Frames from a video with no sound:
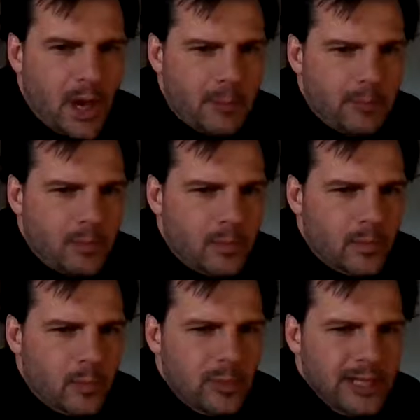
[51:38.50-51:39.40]
I'm
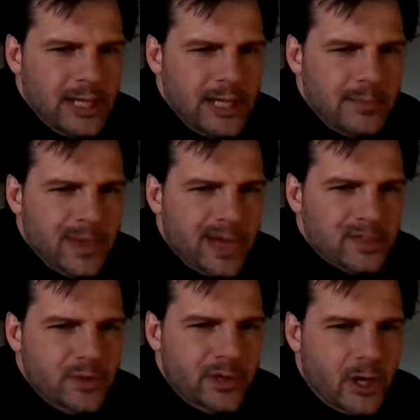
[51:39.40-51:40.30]
relating
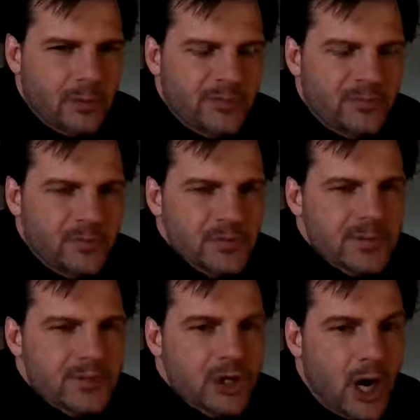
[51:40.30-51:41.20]
back to when I got my
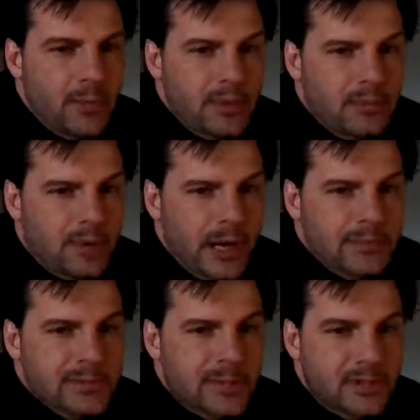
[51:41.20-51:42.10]
first job in
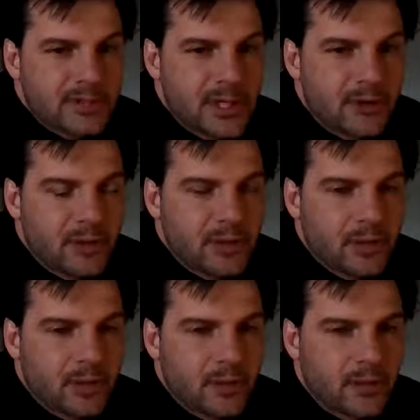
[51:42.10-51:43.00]
Brampton,
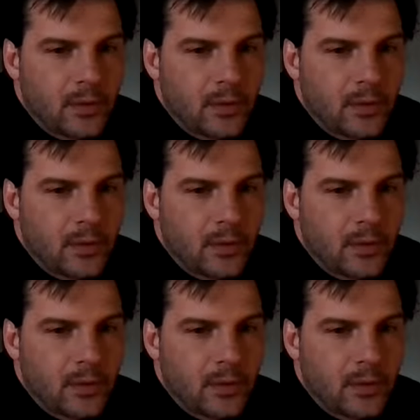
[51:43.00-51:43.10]
Ontario.